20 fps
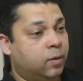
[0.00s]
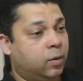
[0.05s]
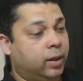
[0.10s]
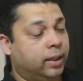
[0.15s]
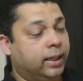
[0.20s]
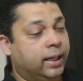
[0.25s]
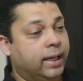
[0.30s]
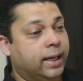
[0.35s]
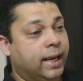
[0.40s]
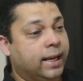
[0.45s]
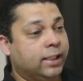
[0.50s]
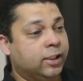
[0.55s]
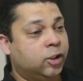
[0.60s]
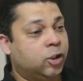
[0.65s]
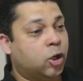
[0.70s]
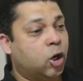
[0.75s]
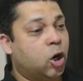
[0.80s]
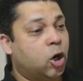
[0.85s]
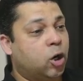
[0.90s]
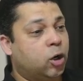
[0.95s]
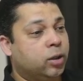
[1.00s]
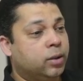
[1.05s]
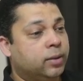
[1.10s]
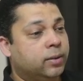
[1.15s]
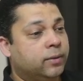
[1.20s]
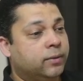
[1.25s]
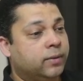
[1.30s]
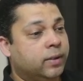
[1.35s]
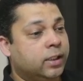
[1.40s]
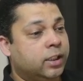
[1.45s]
wiggly line
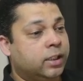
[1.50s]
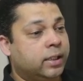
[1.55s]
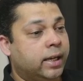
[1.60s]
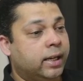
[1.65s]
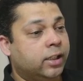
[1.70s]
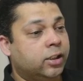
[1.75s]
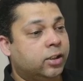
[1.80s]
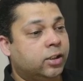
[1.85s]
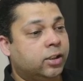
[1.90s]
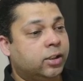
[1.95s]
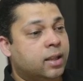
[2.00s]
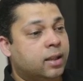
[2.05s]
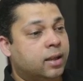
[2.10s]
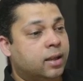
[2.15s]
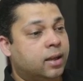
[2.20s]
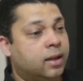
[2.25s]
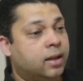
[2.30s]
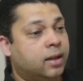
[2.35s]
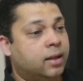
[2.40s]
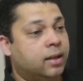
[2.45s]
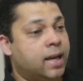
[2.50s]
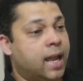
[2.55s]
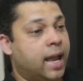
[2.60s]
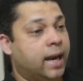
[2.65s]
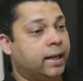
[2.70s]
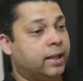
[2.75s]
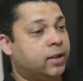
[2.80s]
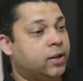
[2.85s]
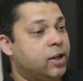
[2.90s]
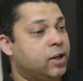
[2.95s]
john will change the
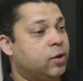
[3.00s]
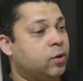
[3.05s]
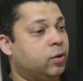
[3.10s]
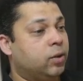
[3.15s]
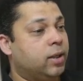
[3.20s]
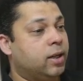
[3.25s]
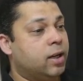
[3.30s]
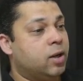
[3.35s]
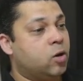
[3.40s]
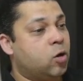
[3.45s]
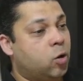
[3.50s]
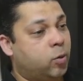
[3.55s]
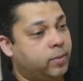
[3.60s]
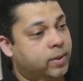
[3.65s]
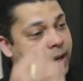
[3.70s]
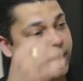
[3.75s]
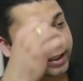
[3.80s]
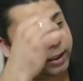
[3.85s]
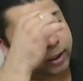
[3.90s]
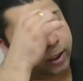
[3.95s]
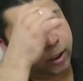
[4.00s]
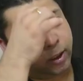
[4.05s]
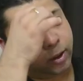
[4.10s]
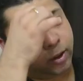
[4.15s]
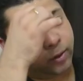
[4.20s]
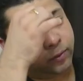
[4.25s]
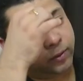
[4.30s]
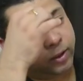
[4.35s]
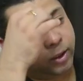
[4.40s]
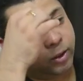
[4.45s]
directory to the home directory
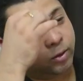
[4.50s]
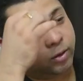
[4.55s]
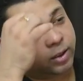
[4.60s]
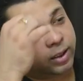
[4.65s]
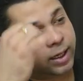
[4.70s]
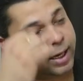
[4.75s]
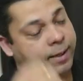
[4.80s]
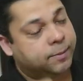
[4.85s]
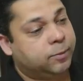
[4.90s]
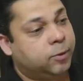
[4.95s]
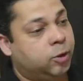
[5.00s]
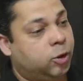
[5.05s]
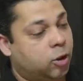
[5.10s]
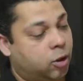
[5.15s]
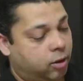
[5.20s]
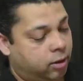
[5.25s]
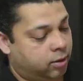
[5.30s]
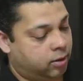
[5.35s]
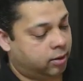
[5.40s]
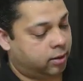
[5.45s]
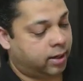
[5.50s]
of the username john.